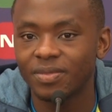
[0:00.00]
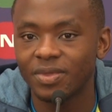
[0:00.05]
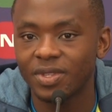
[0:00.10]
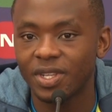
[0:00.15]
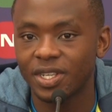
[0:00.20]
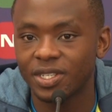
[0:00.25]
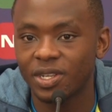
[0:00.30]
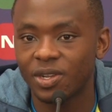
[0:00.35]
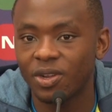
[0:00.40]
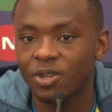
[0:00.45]

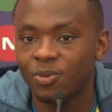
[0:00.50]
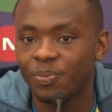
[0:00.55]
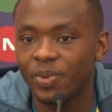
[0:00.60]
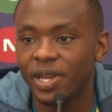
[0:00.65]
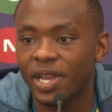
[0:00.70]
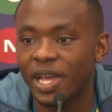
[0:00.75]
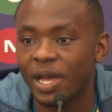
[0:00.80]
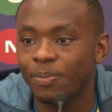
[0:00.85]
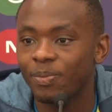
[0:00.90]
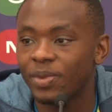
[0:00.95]
There's a lot
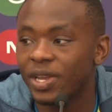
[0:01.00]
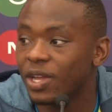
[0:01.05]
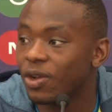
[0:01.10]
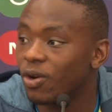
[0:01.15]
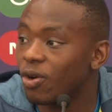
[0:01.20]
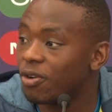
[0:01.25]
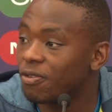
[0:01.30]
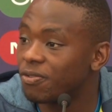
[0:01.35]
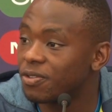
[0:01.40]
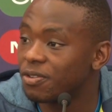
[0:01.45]
been happening
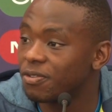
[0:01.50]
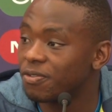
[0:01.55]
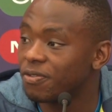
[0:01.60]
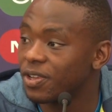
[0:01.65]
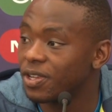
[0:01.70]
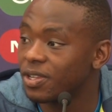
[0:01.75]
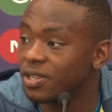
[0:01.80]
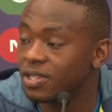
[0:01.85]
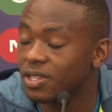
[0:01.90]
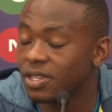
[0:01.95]
off the
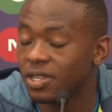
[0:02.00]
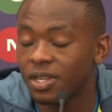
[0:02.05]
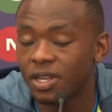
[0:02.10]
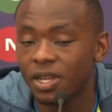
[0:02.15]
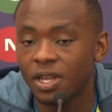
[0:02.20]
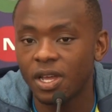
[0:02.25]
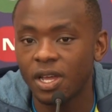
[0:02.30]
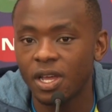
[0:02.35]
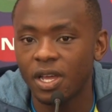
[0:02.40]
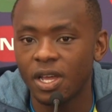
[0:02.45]
field.
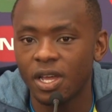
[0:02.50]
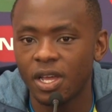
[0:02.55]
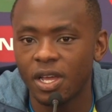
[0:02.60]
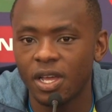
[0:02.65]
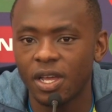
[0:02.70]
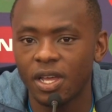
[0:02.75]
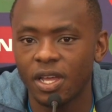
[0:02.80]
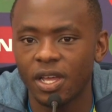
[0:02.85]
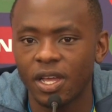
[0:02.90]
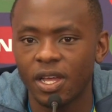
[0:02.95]

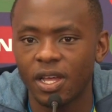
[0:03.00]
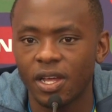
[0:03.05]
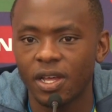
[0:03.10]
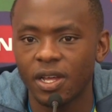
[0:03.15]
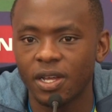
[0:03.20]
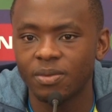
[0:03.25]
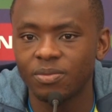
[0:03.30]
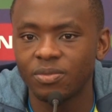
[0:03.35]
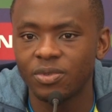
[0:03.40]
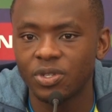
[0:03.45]

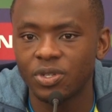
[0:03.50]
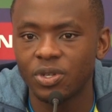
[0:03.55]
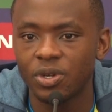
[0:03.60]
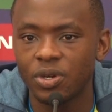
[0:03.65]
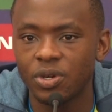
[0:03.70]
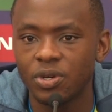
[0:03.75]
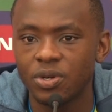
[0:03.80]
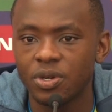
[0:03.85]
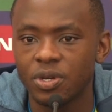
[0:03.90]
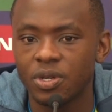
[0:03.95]

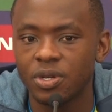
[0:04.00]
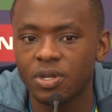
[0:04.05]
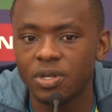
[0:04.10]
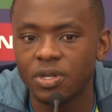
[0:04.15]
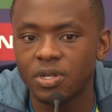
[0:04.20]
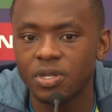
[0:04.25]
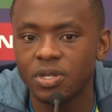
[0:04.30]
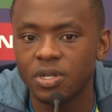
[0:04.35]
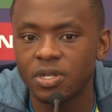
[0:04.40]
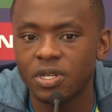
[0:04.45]
So
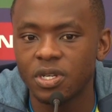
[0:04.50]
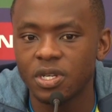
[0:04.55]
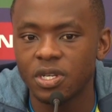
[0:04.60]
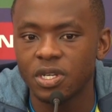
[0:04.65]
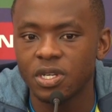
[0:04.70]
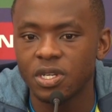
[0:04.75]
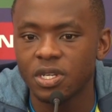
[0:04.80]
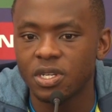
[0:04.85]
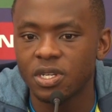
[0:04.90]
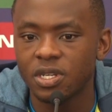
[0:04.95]

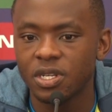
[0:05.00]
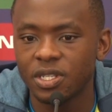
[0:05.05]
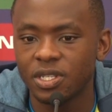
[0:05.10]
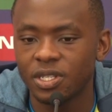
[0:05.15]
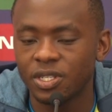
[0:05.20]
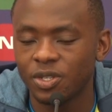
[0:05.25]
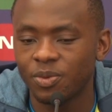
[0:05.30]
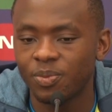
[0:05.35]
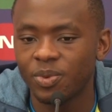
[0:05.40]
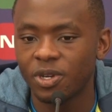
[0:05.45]
it's
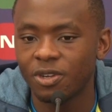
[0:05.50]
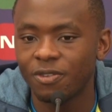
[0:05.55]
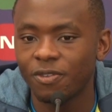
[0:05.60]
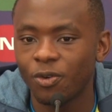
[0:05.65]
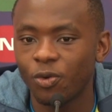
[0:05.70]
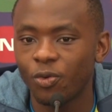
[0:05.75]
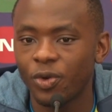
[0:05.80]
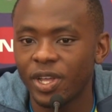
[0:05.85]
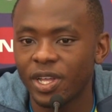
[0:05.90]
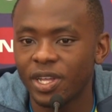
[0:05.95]
just a bit of
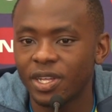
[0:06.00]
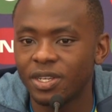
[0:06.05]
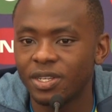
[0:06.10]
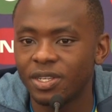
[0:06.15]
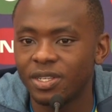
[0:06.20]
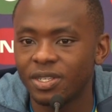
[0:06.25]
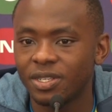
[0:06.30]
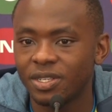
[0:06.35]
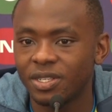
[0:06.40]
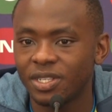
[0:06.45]
a weird
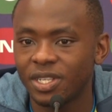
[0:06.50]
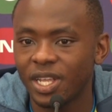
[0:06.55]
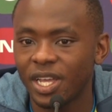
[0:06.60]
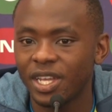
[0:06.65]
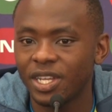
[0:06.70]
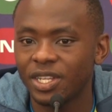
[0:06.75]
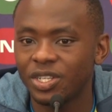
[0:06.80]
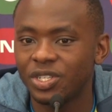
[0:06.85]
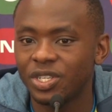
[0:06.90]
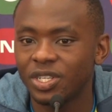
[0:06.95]

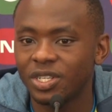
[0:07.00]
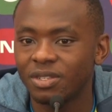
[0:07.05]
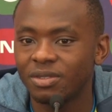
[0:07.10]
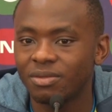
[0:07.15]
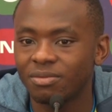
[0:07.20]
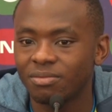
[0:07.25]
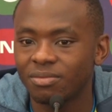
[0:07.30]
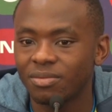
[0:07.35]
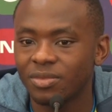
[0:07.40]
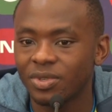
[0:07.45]
stage in